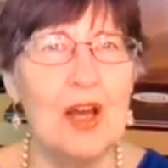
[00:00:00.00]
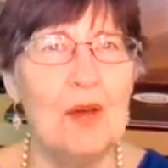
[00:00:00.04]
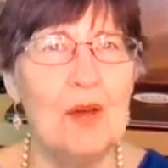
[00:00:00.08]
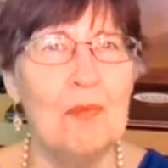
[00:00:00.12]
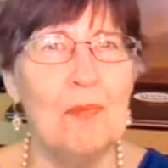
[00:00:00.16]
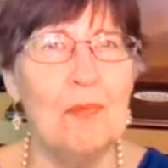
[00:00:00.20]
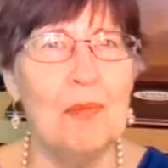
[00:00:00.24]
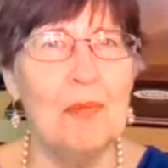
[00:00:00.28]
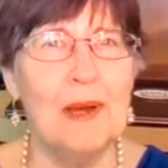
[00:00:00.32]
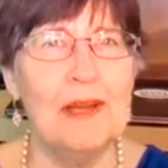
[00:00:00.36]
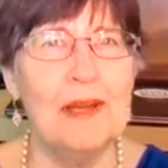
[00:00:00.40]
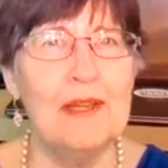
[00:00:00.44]

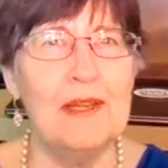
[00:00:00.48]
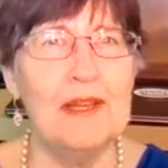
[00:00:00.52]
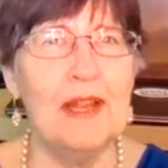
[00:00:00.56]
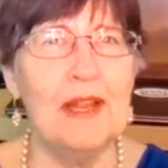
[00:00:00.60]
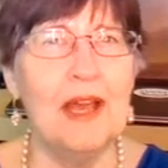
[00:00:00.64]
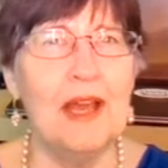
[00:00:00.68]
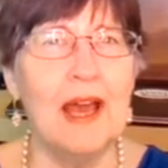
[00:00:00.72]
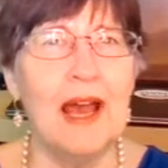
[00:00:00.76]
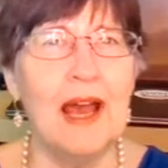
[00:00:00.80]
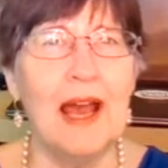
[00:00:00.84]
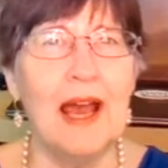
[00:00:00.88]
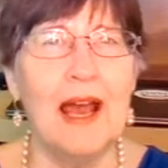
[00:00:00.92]
but
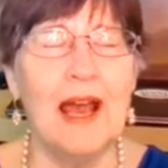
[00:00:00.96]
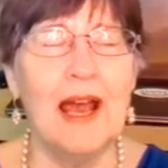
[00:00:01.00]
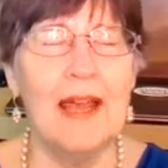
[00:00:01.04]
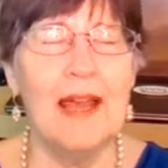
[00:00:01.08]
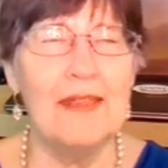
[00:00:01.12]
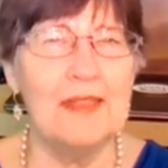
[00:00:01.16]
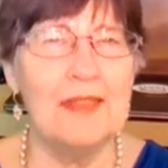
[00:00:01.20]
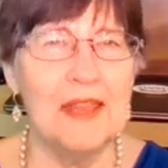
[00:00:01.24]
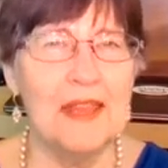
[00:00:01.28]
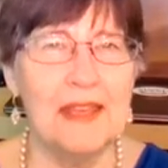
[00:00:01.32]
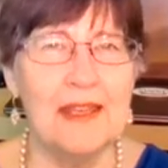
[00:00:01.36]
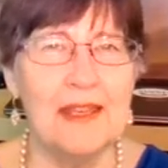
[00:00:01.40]
I
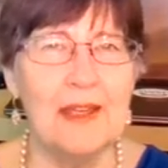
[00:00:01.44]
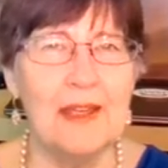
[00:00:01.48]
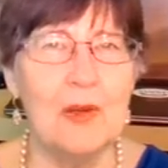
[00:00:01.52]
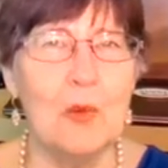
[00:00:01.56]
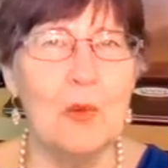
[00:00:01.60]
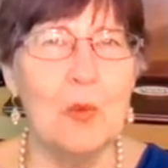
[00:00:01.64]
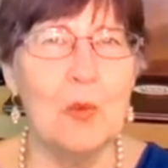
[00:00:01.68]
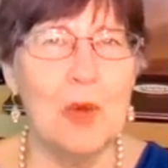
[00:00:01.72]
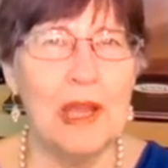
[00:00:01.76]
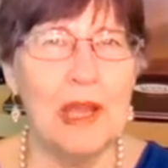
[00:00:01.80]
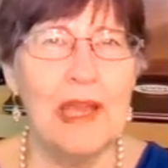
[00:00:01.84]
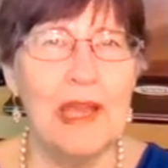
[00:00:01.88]
think in a
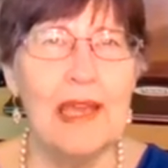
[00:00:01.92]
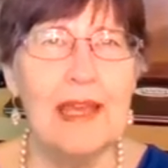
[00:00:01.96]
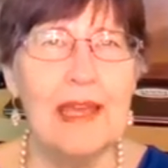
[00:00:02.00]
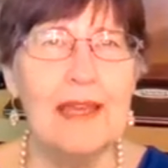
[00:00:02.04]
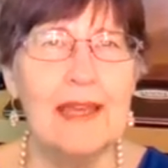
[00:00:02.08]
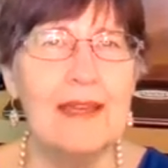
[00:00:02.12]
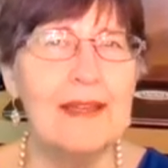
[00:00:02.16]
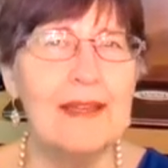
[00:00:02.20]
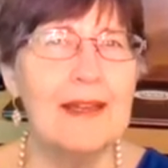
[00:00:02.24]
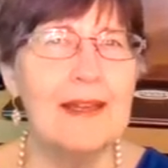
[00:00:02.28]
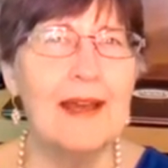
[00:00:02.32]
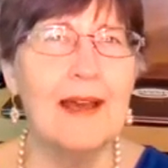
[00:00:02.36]

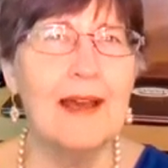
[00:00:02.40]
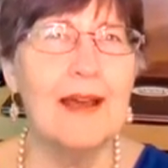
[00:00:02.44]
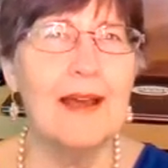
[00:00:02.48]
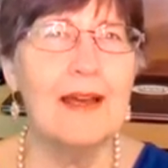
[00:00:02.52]
way,